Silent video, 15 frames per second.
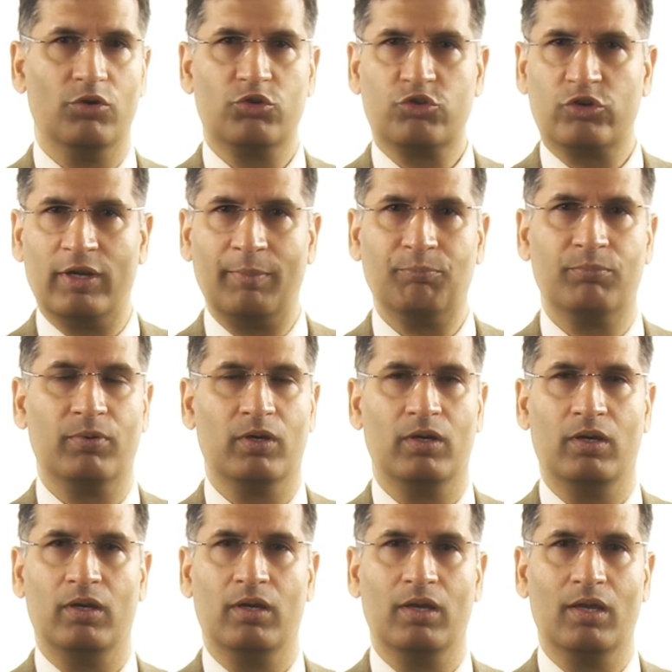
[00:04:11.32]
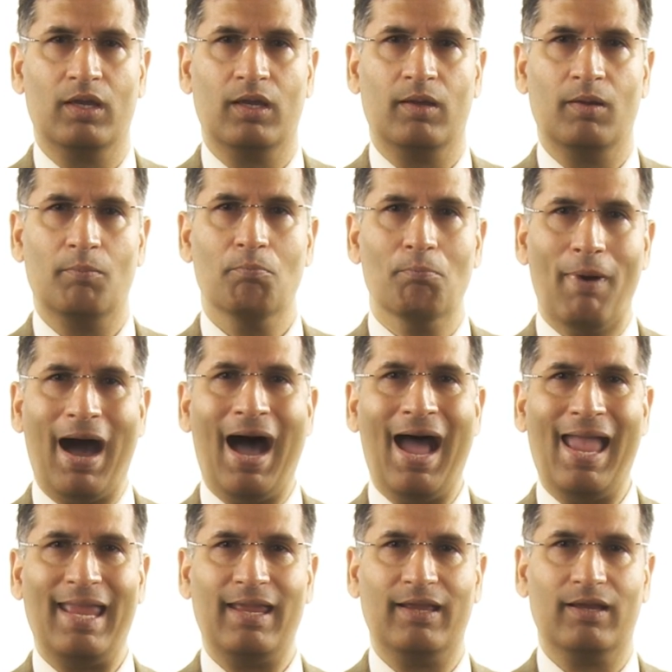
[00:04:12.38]
trip
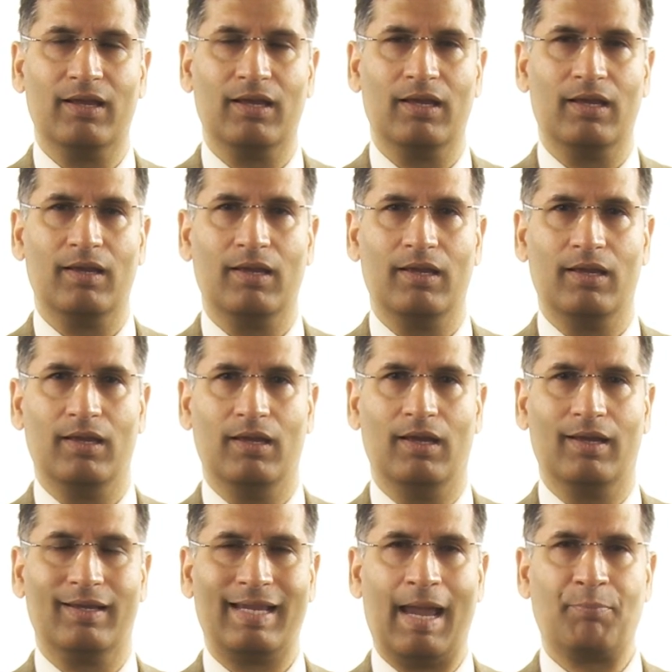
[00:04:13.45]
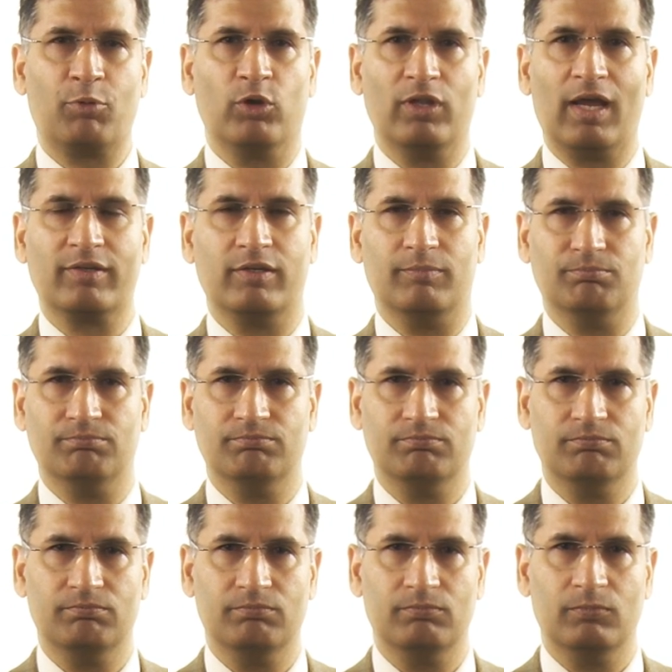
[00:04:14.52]
buying caprolactam,
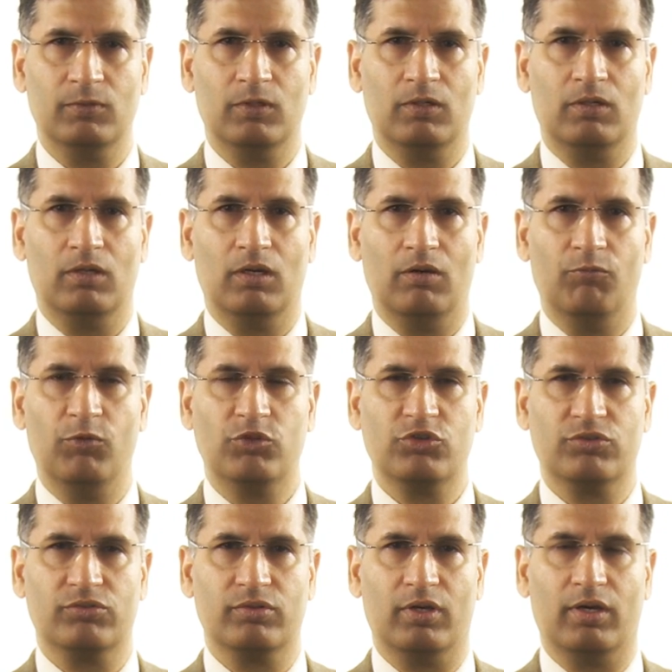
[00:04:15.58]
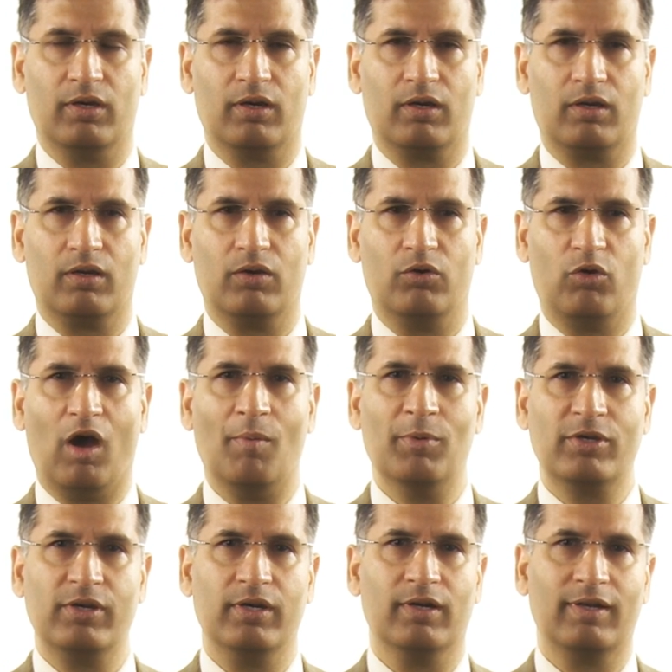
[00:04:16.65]
which is a raw
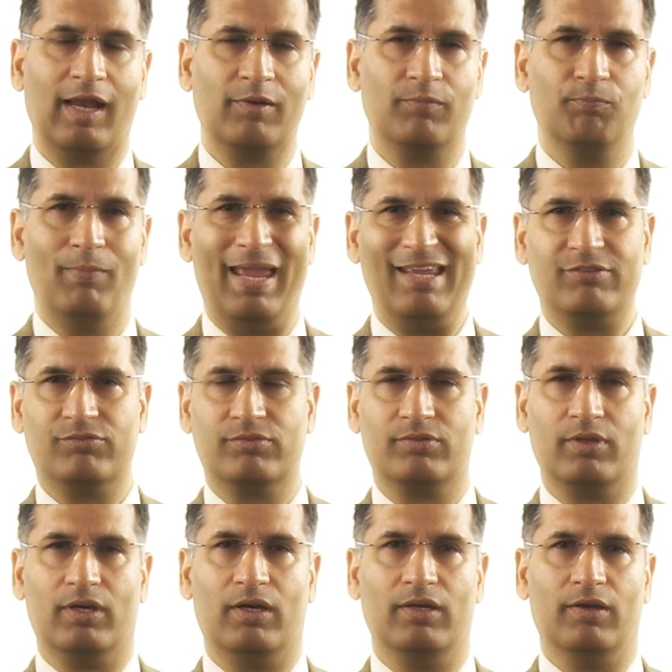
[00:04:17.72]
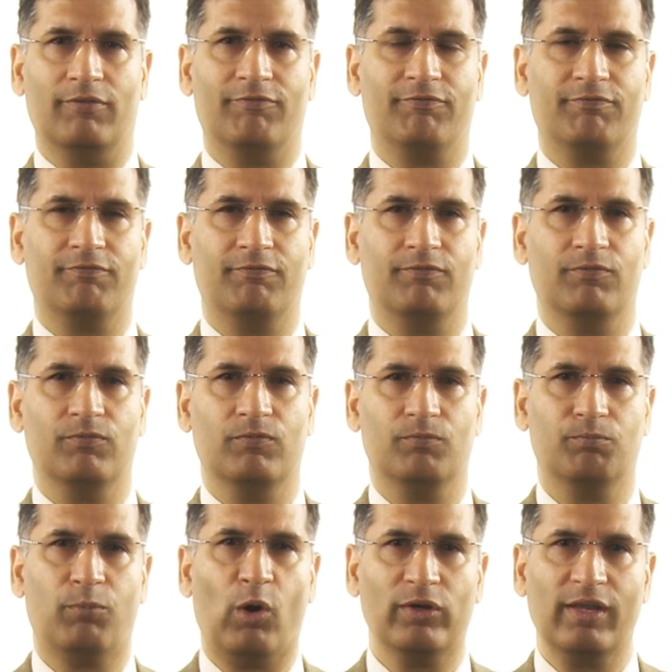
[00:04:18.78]
material that makes
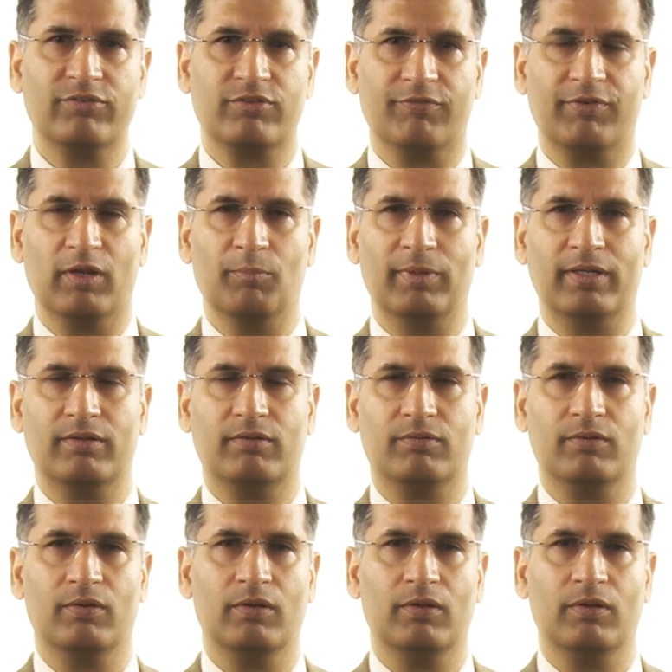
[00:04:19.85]
polyester filament.